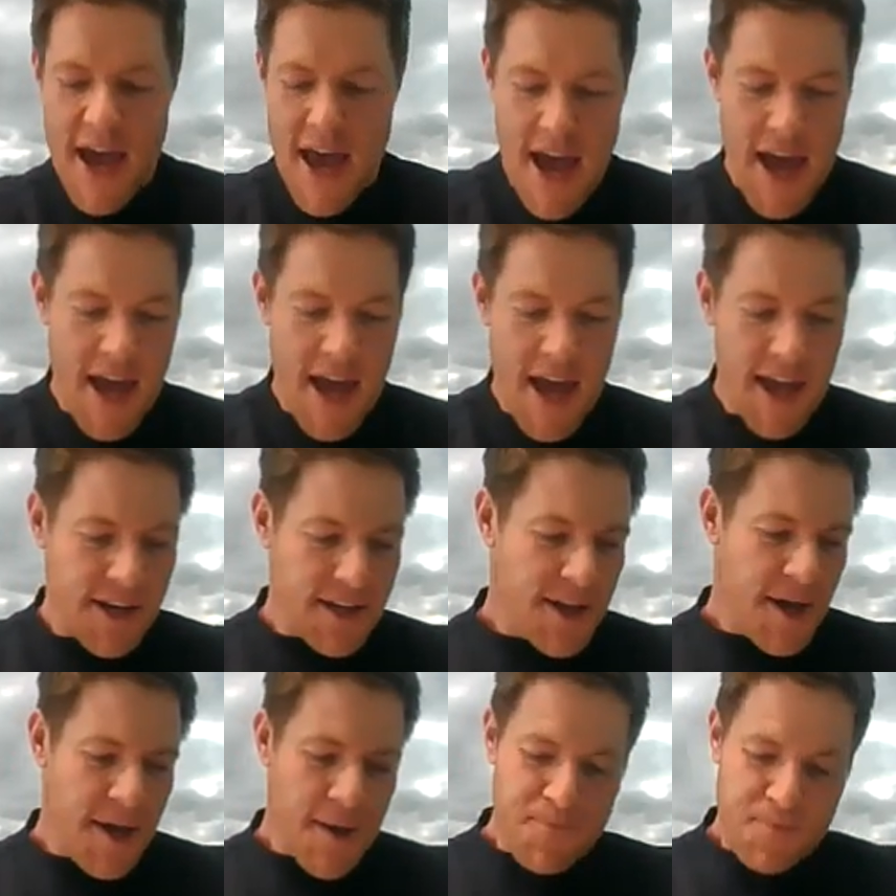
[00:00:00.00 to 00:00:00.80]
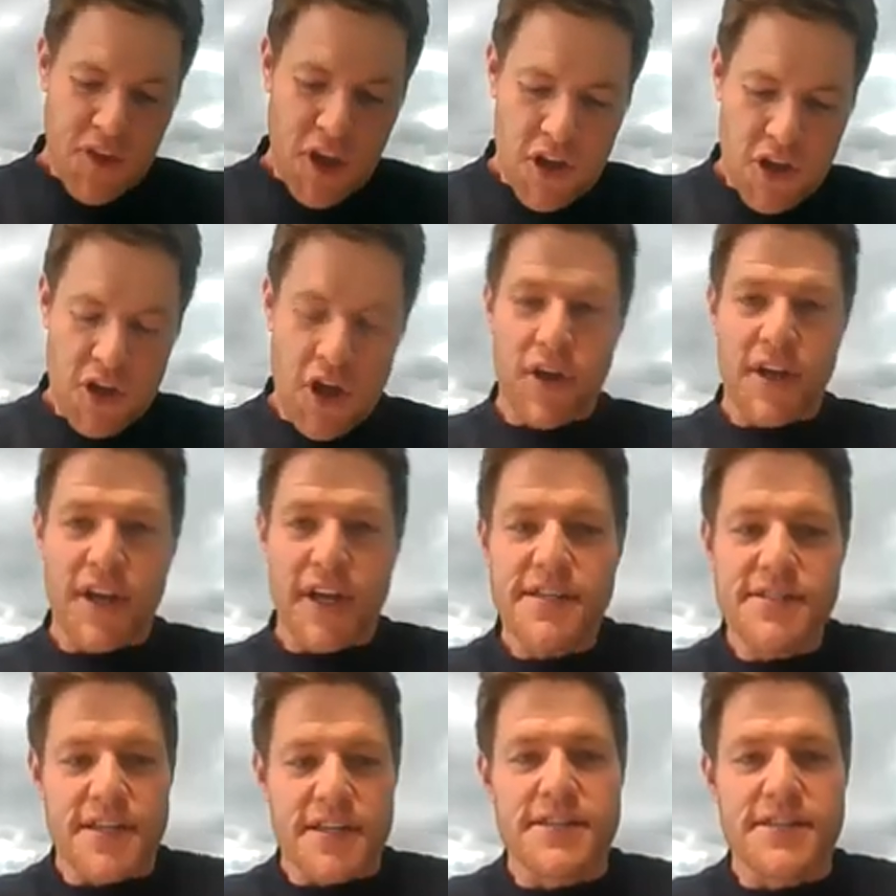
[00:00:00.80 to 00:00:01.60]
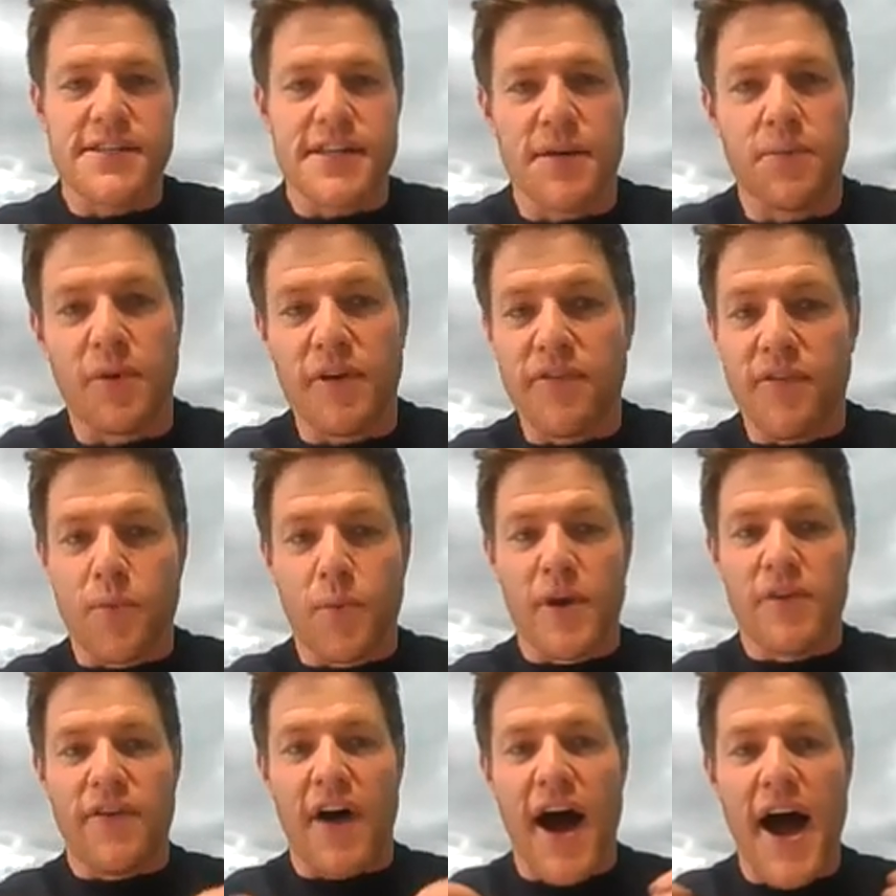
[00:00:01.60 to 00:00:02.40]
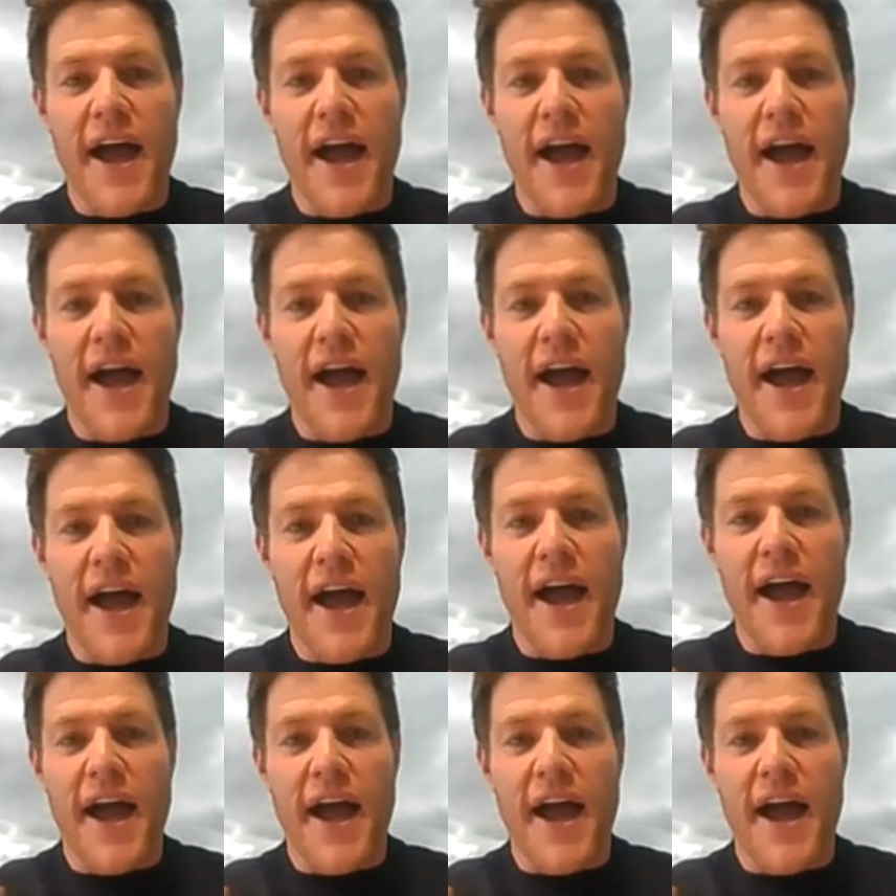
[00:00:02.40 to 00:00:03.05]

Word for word: And, you know, it is, it's, it, we've, we've hired a lot of